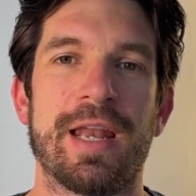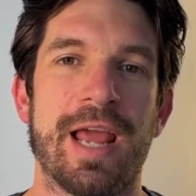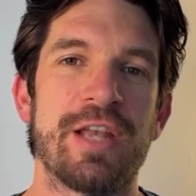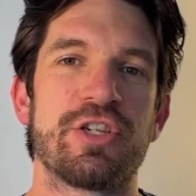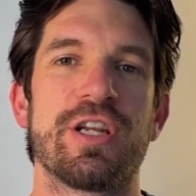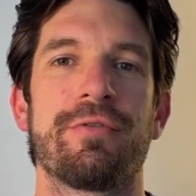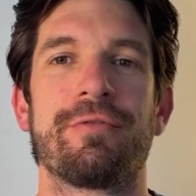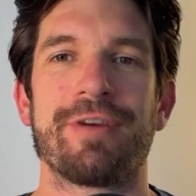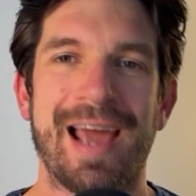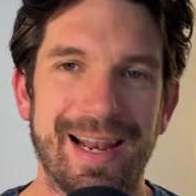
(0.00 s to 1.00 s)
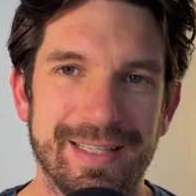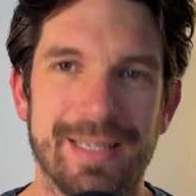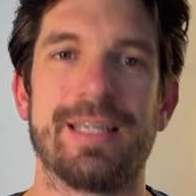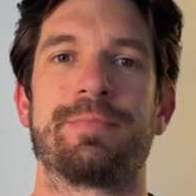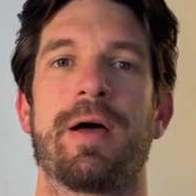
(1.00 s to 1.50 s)
and engineering
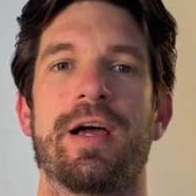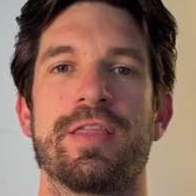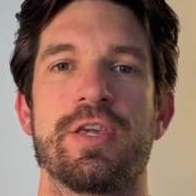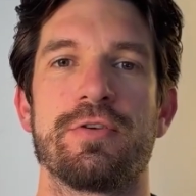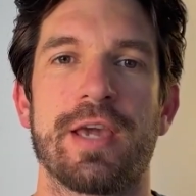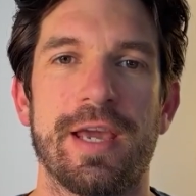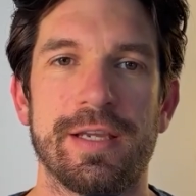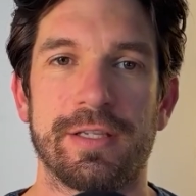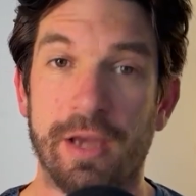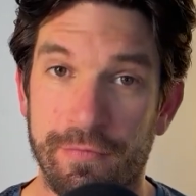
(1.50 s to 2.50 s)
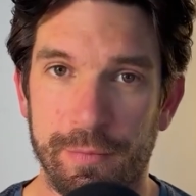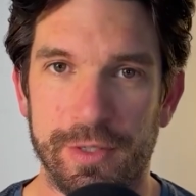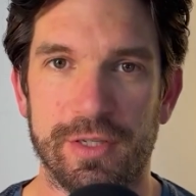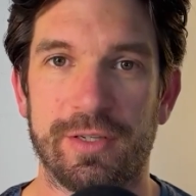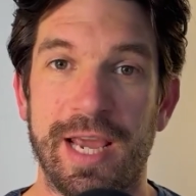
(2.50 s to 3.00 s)
realities behind the UK's
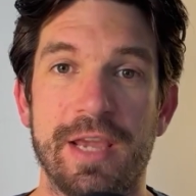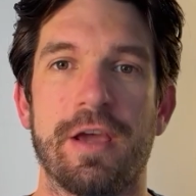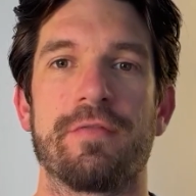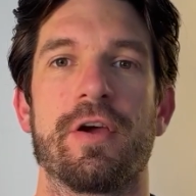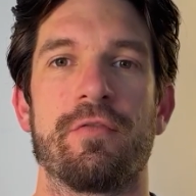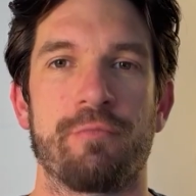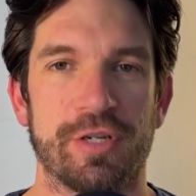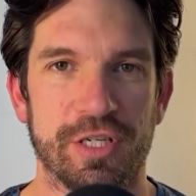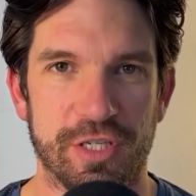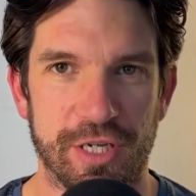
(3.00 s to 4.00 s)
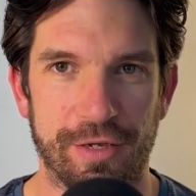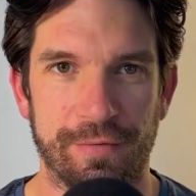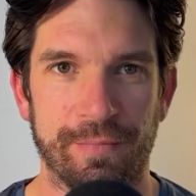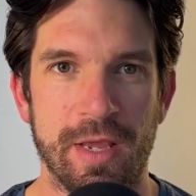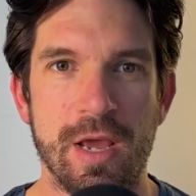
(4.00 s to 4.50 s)
government's takeover of British Steel.